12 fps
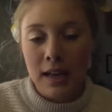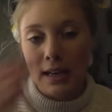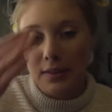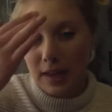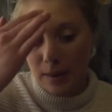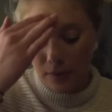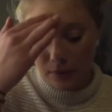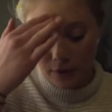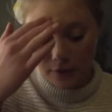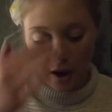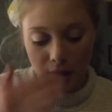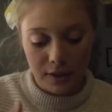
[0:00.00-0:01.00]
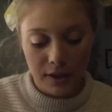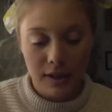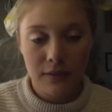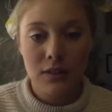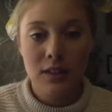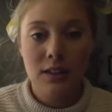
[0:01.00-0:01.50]
In the name of the Father, and
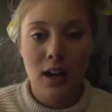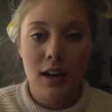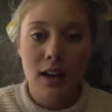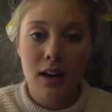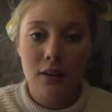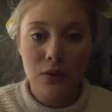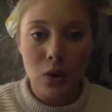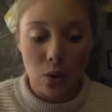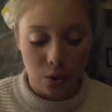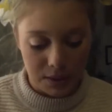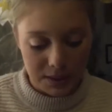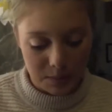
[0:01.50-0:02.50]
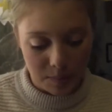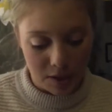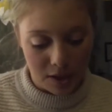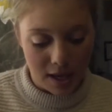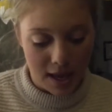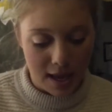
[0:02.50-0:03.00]
of the Son, and of the Holy
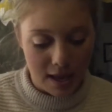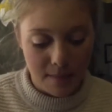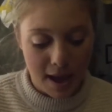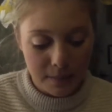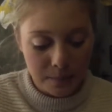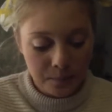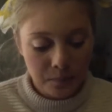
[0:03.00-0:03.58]
Spirit, amen.